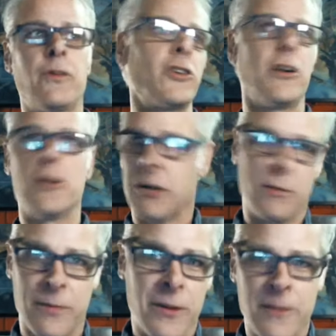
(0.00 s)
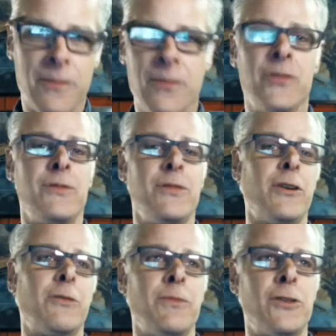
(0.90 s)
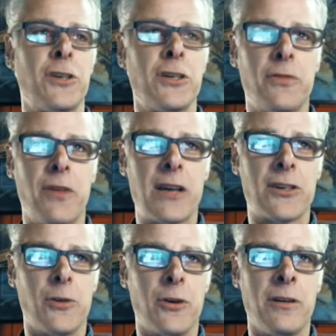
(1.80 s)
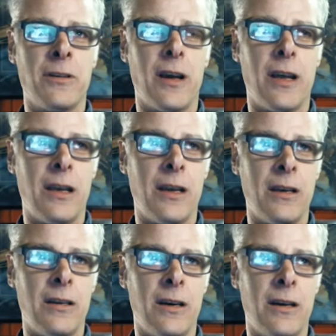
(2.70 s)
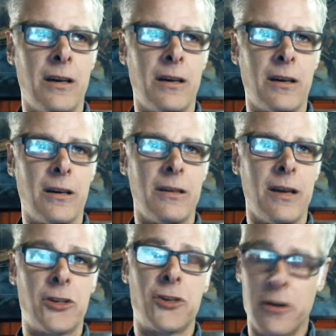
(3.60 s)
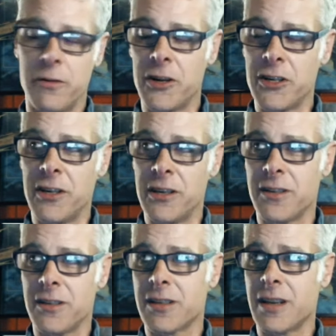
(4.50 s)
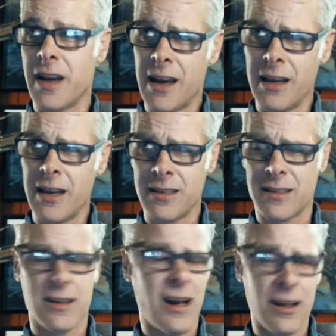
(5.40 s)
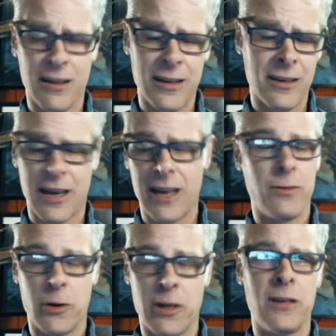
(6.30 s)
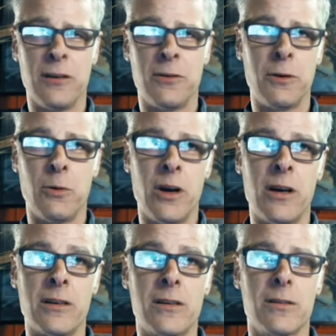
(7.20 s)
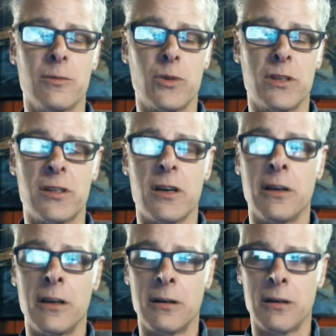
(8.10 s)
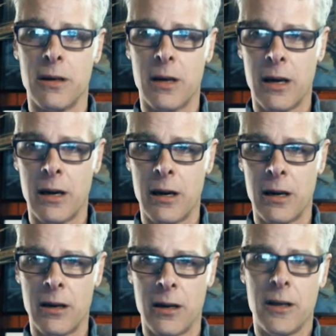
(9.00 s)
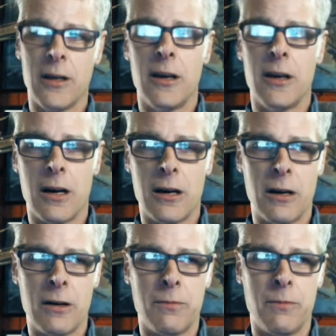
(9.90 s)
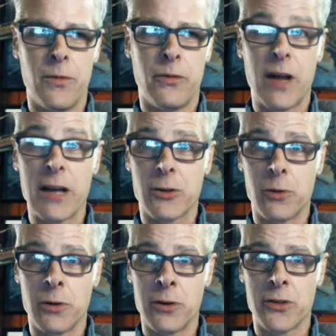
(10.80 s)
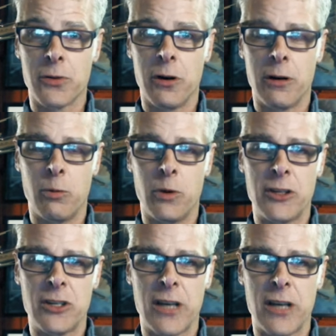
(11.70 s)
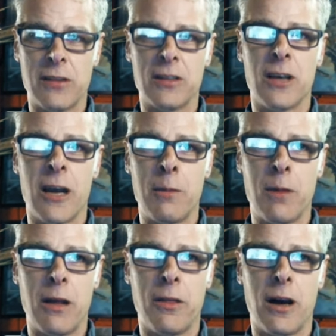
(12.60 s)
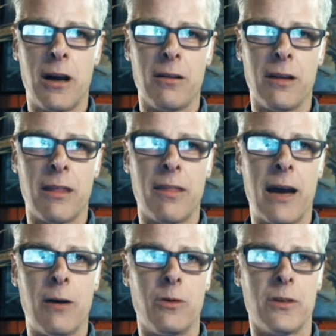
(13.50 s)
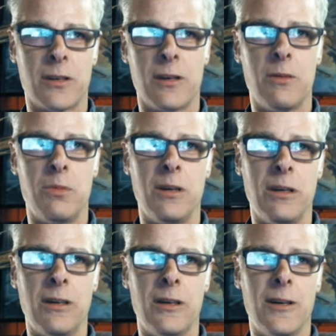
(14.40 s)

for sure. So I, you know, search Flash Gordon, and the short version is this guy in Scotland, I have no idea who he was selling a Flash Gordon sword, which at the time I thought, like, that was going to be